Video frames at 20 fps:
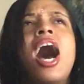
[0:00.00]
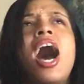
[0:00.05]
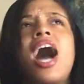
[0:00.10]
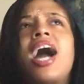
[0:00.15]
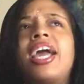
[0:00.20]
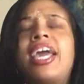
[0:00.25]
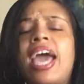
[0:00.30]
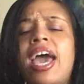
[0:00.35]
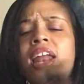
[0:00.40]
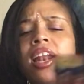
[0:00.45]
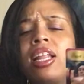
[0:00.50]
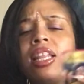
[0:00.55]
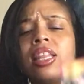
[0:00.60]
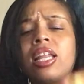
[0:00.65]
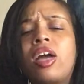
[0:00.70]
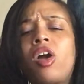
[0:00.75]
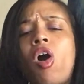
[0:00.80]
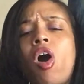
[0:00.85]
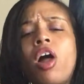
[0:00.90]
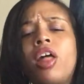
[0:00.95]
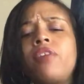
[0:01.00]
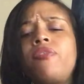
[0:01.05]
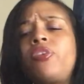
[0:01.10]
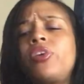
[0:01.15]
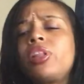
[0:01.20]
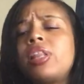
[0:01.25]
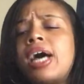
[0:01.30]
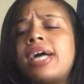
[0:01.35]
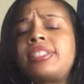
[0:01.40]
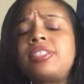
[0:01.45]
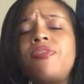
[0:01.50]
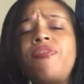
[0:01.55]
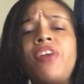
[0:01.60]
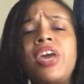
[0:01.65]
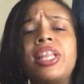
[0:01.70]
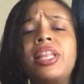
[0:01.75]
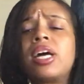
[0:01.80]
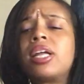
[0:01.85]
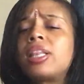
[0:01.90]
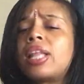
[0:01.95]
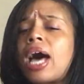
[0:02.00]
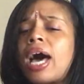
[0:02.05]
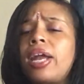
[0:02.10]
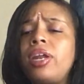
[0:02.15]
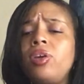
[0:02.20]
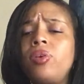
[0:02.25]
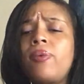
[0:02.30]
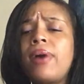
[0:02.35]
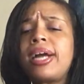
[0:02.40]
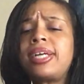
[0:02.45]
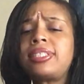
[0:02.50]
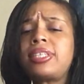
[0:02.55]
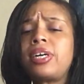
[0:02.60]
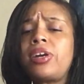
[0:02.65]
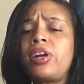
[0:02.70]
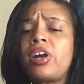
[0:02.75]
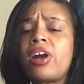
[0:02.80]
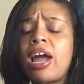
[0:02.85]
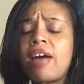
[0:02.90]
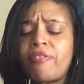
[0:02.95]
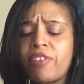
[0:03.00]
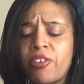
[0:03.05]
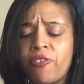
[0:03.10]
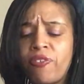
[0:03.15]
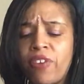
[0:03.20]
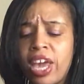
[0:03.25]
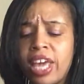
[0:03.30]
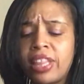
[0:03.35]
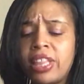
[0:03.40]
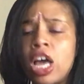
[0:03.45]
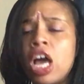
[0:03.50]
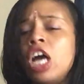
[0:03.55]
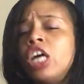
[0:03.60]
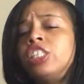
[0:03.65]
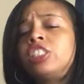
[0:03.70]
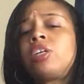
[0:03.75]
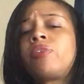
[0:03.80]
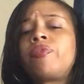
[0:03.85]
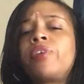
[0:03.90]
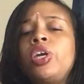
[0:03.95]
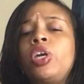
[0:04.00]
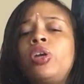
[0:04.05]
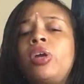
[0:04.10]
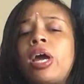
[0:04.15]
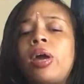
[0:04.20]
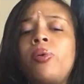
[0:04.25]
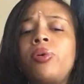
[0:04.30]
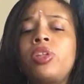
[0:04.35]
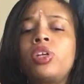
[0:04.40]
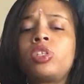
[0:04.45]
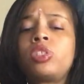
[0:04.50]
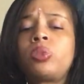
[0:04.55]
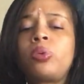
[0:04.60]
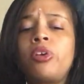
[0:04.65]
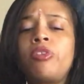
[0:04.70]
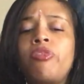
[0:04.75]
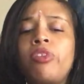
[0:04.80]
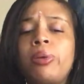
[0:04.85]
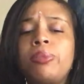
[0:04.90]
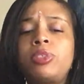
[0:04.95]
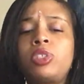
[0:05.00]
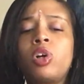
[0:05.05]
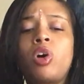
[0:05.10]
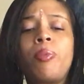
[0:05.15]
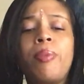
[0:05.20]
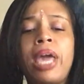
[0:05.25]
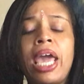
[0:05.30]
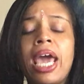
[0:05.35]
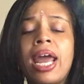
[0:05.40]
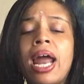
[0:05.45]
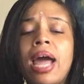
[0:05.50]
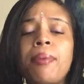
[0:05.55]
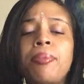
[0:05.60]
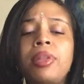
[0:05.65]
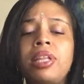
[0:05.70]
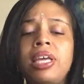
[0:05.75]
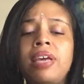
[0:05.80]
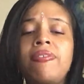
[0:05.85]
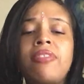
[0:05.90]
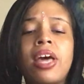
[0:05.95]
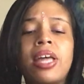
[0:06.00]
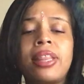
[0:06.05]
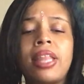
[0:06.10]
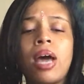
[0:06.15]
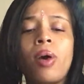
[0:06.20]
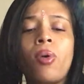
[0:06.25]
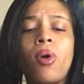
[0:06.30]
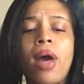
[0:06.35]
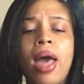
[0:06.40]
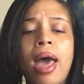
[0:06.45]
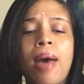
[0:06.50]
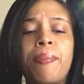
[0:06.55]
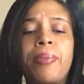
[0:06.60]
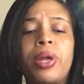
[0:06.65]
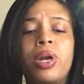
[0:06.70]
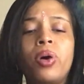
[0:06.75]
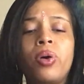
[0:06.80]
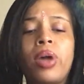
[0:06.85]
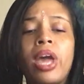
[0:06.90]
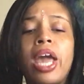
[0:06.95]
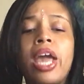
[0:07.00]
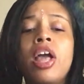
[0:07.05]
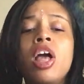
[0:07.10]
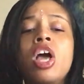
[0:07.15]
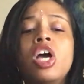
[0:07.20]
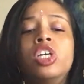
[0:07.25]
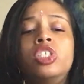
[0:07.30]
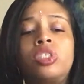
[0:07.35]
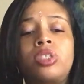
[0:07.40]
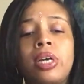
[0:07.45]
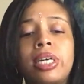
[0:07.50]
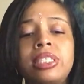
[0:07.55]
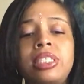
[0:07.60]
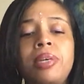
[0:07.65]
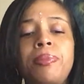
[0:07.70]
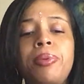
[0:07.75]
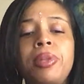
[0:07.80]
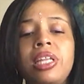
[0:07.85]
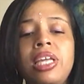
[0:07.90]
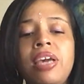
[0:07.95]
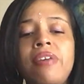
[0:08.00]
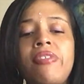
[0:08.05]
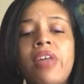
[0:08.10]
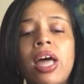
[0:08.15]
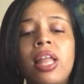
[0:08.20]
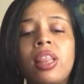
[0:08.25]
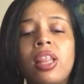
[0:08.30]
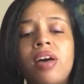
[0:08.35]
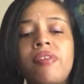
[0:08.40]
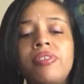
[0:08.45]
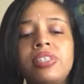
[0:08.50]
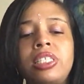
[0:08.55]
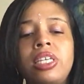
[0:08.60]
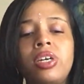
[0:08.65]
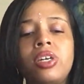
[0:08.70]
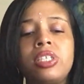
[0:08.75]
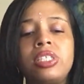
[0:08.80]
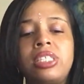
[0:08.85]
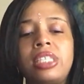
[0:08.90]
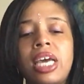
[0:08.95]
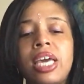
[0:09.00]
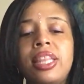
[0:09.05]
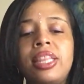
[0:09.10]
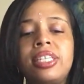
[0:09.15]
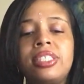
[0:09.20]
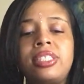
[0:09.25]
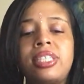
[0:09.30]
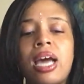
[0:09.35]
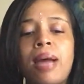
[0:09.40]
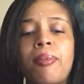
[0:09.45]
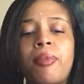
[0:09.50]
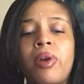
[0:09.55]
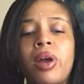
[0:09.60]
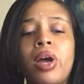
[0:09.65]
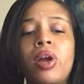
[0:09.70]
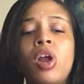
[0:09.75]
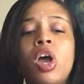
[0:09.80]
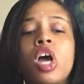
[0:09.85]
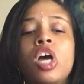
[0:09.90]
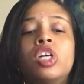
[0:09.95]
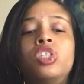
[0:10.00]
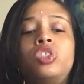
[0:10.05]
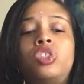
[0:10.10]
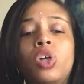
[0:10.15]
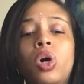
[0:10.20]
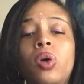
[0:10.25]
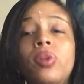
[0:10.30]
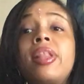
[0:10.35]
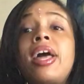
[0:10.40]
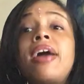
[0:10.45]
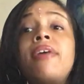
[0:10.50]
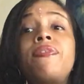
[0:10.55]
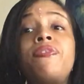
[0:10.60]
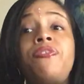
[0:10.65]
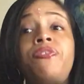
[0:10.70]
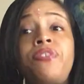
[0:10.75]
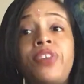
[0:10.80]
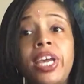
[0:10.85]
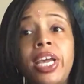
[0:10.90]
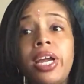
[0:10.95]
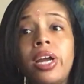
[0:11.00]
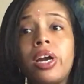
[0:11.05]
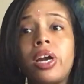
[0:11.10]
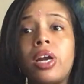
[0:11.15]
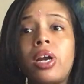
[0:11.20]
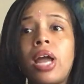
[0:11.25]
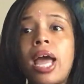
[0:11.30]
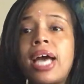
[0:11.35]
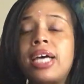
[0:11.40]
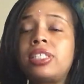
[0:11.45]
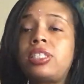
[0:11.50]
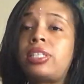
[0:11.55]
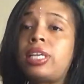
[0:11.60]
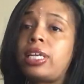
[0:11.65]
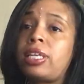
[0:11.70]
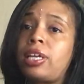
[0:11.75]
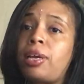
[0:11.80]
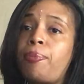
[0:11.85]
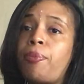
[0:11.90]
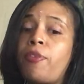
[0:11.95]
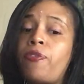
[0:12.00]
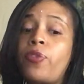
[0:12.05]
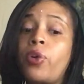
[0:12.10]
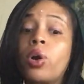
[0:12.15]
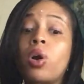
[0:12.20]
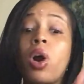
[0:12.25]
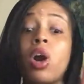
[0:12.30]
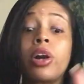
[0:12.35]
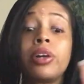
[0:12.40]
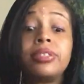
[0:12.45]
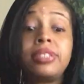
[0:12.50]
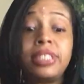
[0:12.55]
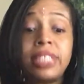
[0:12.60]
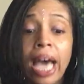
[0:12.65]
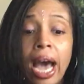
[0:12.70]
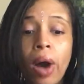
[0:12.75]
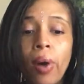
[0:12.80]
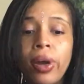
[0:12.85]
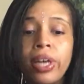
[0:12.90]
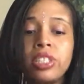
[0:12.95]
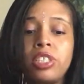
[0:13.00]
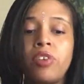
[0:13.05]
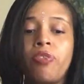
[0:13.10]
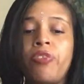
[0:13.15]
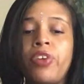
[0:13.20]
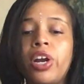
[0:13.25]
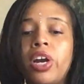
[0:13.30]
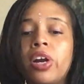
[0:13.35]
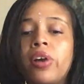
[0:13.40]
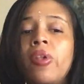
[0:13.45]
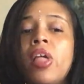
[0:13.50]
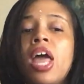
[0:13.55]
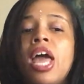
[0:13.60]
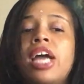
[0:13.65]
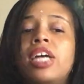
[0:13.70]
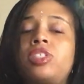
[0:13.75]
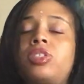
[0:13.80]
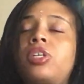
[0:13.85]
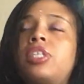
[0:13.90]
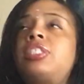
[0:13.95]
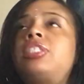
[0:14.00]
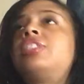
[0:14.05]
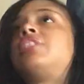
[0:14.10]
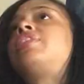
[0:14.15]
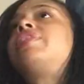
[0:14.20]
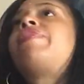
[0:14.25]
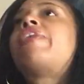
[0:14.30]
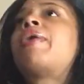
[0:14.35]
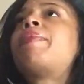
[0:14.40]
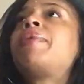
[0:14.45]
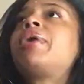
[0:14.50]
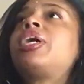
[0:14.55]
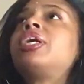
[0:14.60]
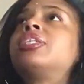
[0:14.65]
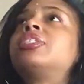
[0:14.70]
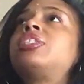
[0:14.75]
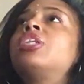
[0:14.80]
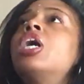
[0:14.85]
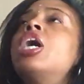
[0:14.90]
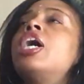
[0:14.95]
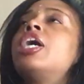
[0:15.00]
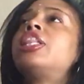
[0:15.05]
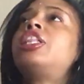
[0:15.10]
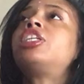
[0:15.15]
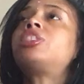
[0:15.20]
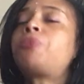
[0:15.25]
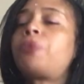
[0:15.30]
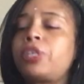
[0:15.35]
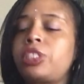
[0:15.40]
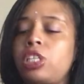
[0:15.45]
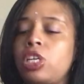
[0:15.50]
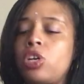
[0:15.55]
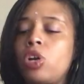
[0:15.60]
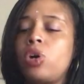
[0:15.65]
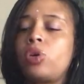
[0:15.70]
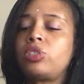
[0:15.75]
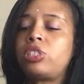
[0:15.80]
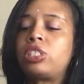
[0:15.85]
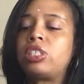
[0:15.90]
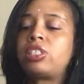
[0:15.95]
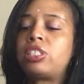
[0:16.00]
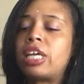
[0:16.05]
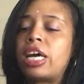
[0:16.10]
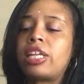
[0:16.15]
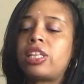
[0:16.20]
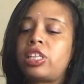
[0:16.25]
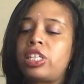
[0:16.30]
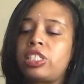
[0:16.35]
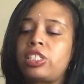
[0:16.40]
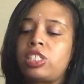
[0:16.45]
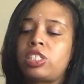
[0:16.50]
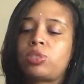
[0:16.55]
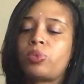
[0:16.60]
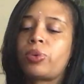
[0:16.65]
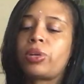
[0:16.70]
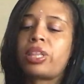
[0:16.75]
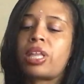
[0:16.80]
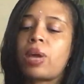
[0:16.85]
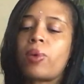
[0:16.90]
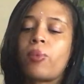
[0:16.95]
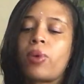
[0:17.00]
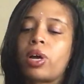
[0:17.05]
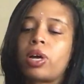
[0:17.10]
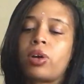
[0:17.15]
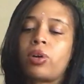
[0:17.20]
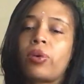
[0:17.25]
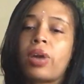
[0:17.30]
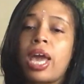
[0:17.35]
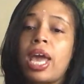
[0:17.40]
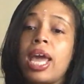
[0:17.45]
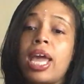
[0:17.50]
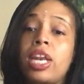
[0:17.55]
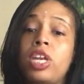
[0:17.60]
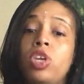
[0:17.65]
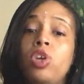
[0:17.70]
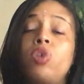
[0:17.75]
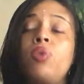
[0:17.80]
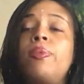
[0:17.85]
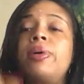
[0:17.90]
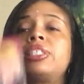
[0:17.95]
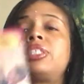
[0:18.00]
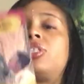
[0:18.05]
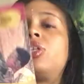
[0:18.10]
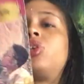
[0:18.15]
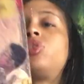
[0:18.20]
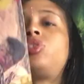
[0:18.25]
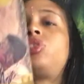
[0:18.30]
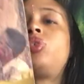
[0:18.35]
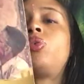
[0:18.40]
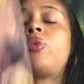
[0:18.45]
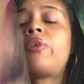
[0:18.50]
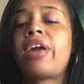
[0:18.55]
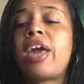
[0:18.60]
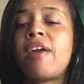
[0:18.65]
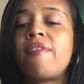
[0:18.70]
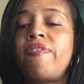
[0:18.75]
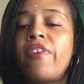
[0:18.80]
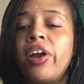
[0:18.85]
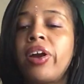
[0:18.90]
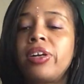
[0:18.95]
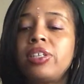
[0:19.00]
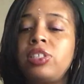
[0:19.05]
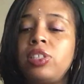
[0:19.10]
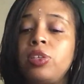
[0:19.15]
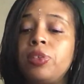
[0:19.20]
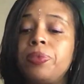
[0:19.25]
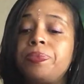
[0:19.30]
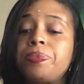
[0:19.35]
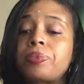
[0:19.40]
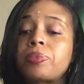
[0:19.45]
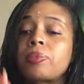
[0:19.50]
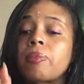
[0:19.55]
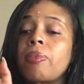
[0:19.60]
Again, calling for lots of faith. A lot of you guys out here are having faith to reunite with your twin flame soulmate, and I believe that that will happen, okay? Trust and believe that love is here to stay this time around. Don't let fear, as they did before, or doubt interfere and trust the divine, because this person knows that this is what they want, okay? And you must know too, okay? Very soon.